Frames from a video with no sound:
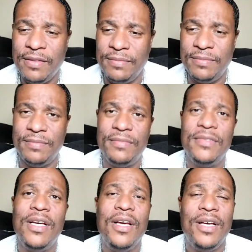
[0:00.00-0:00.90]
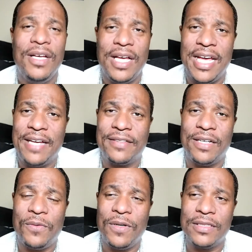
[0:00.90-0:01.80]
And after I
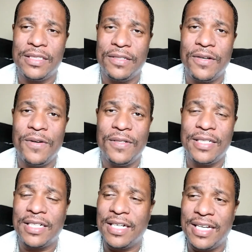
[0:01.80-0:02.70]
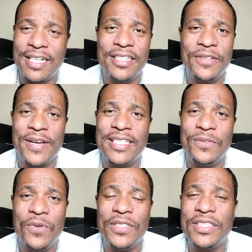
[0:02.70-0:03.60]
wash the car, I cut the grass
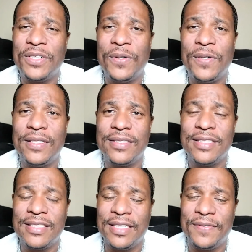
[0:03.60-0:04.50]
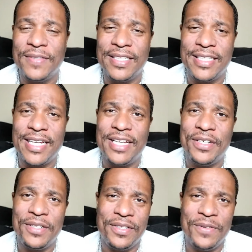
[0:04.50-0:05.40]
and wash the cars and stuff like that. I
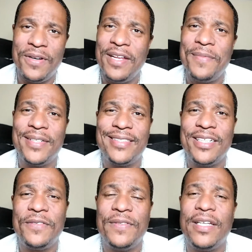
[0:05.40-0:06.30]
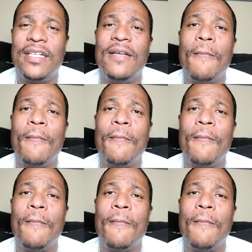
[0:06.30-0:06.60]
do all that myself now.